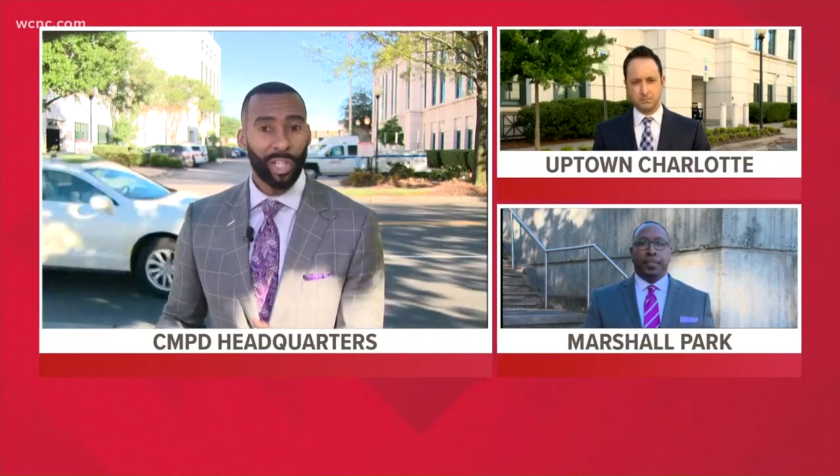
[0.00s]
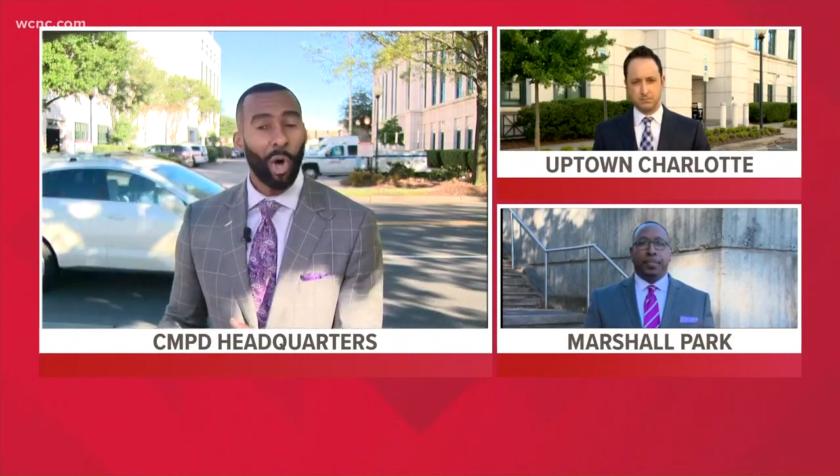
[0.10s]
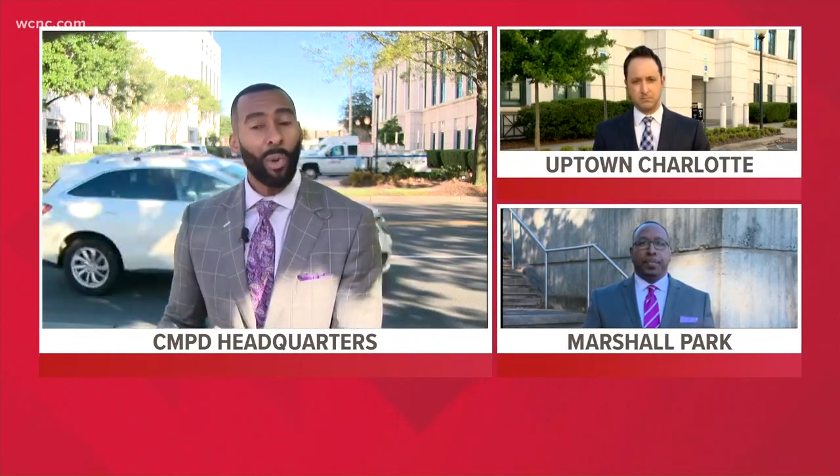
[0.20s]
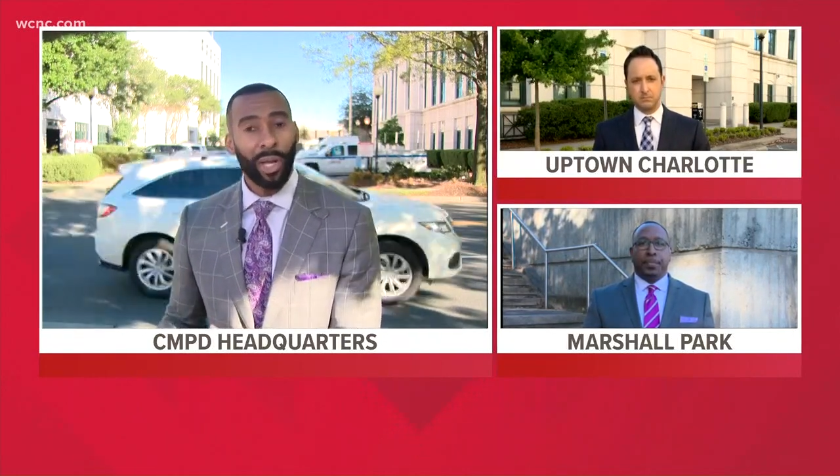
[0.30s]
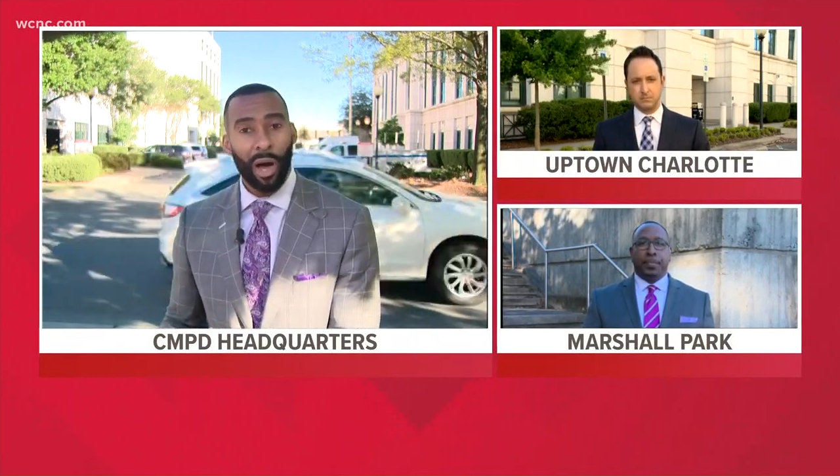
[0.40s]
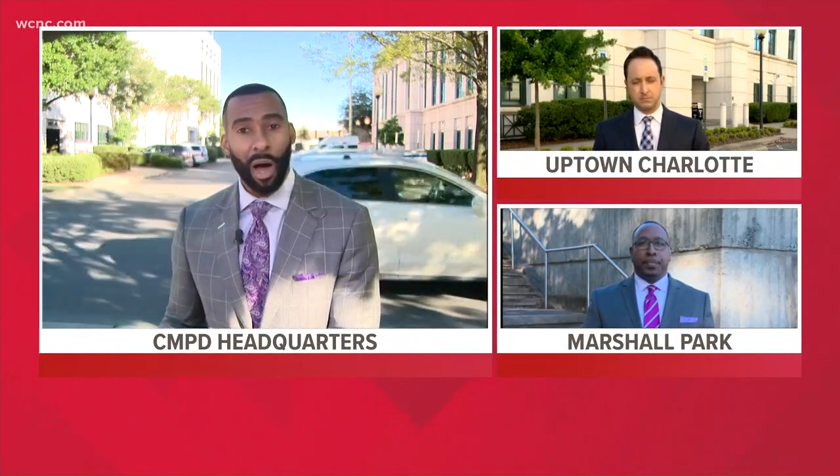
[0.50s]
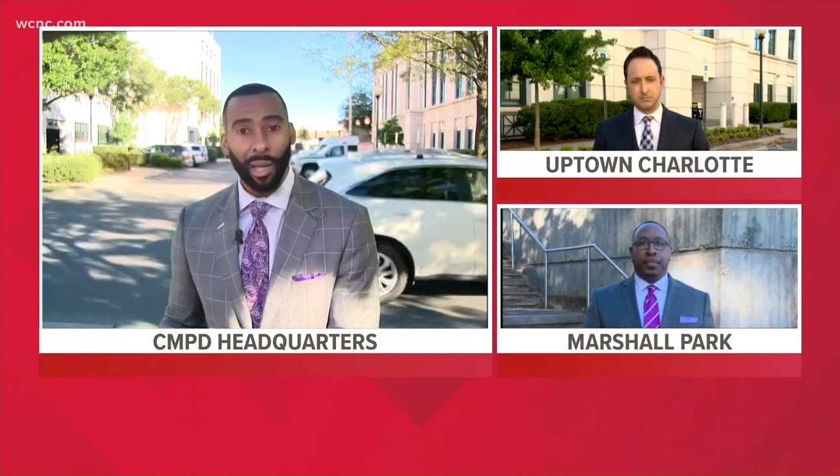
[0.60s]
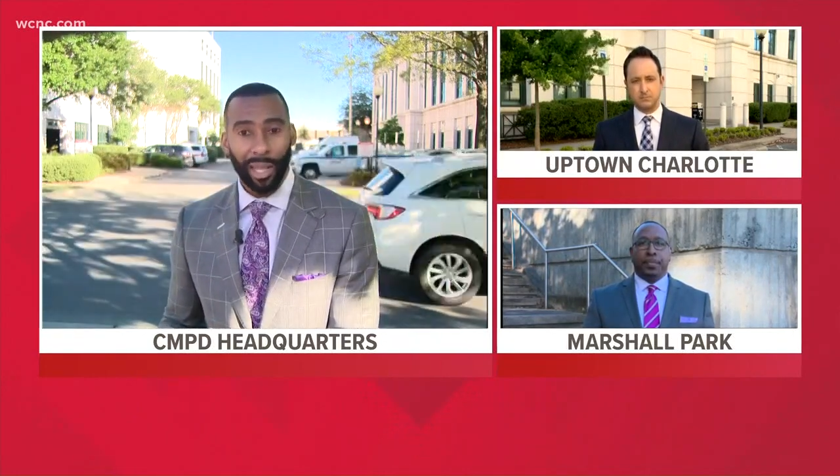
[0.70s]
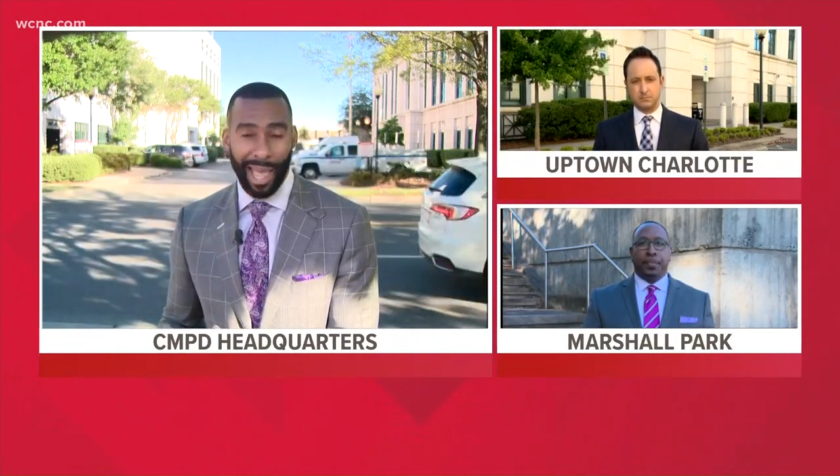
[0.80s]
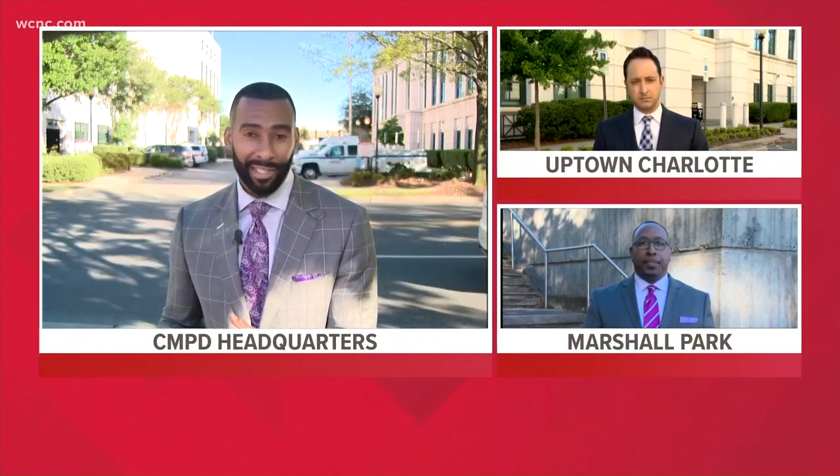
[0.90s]
going
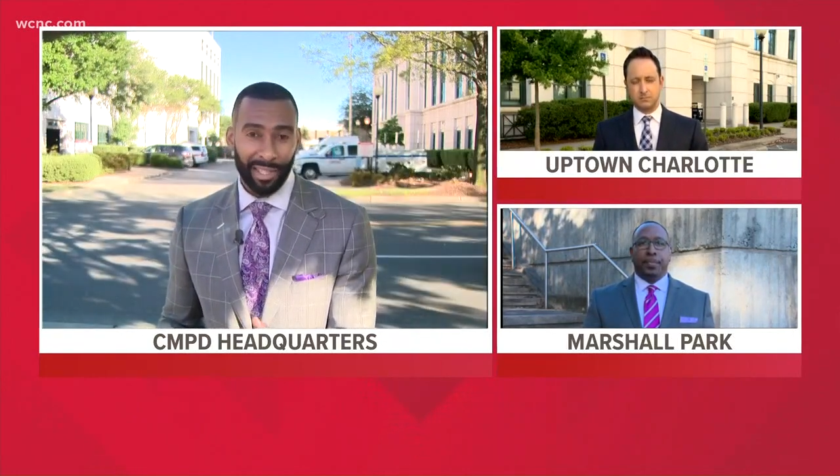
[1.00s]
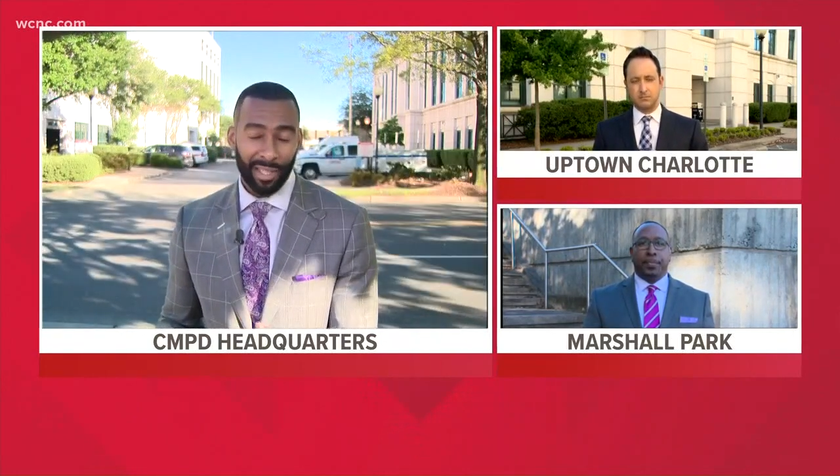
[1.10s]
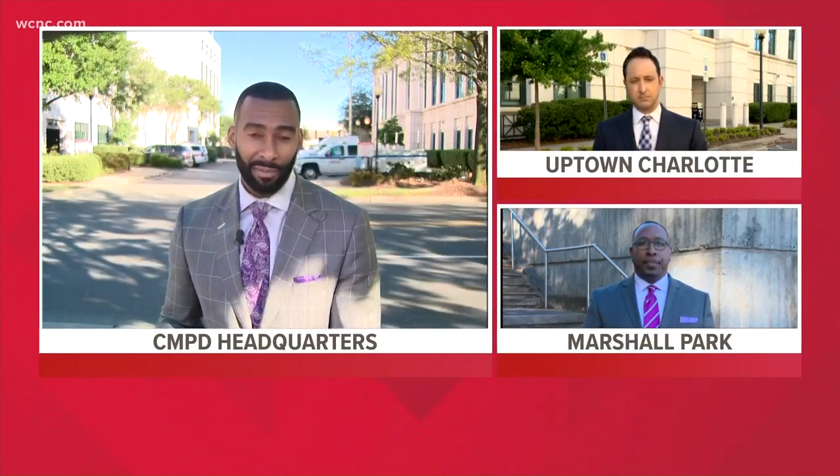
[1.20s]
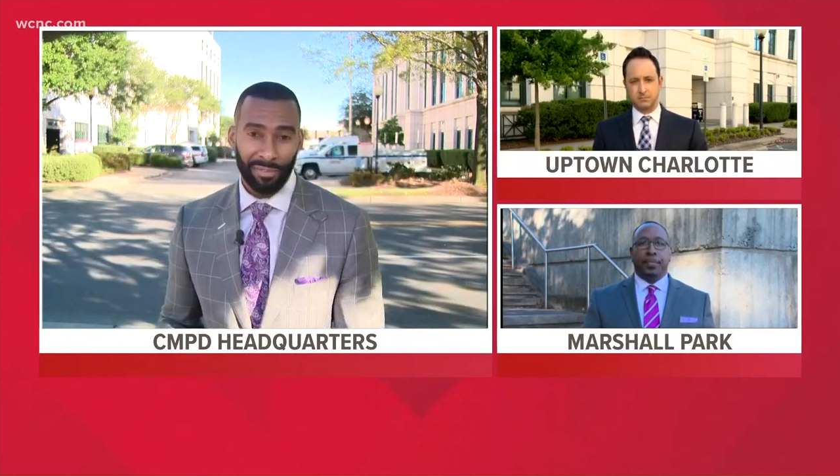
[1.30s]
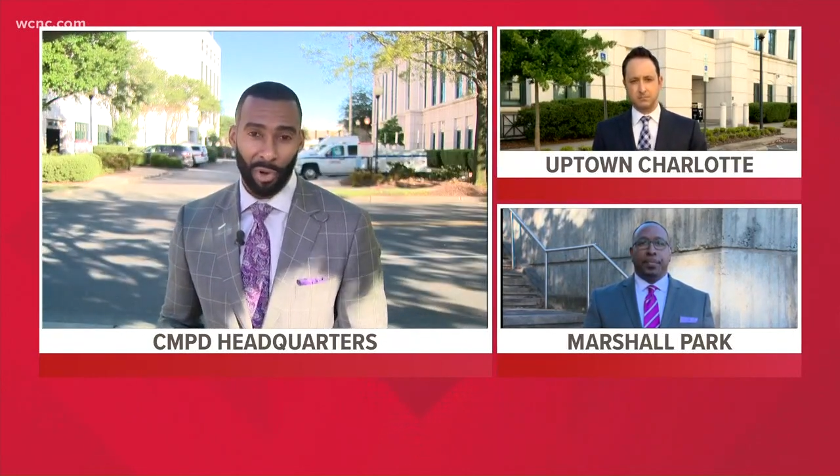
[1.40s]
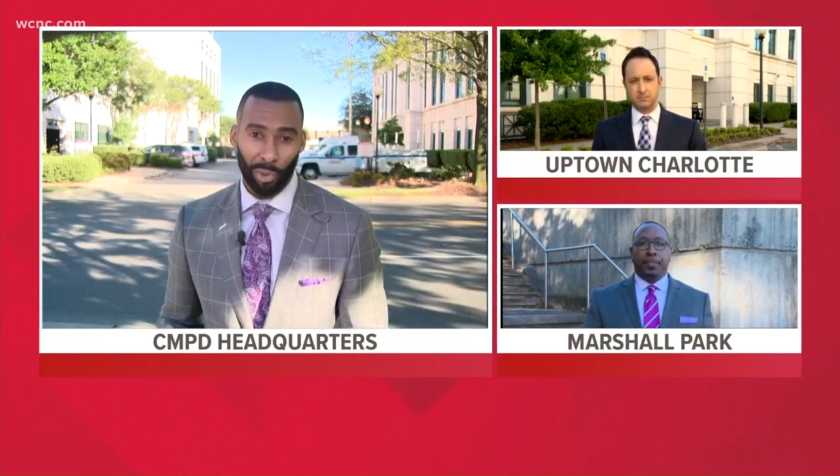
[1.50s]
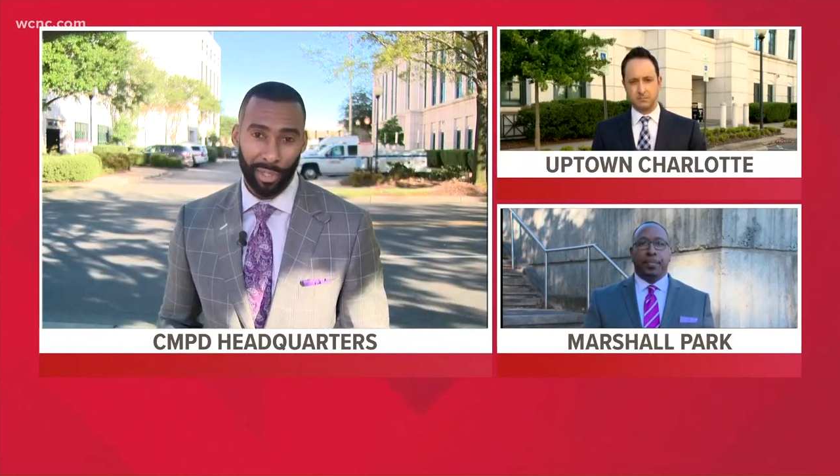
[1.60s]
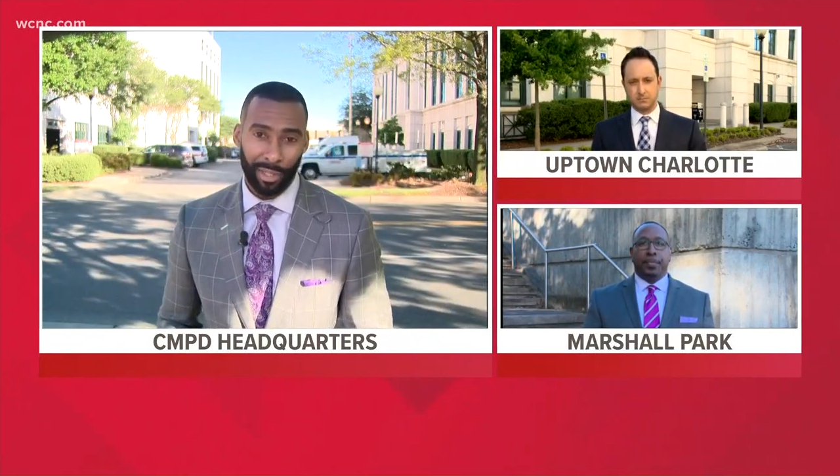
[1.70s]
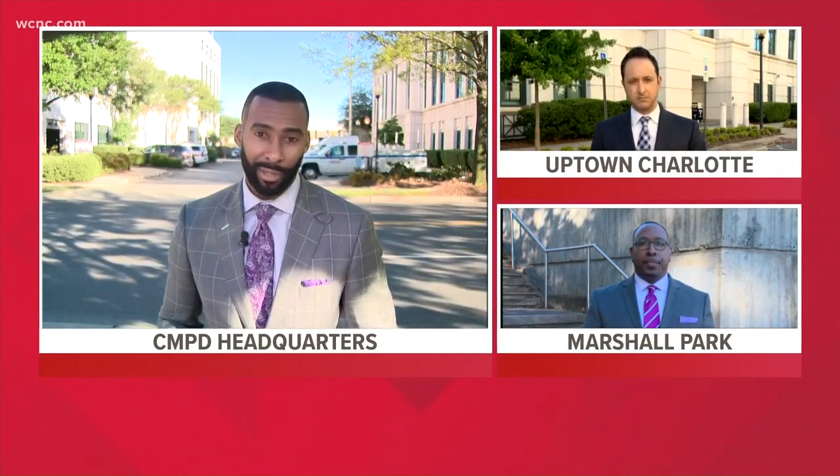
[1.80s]
on as this unfolded.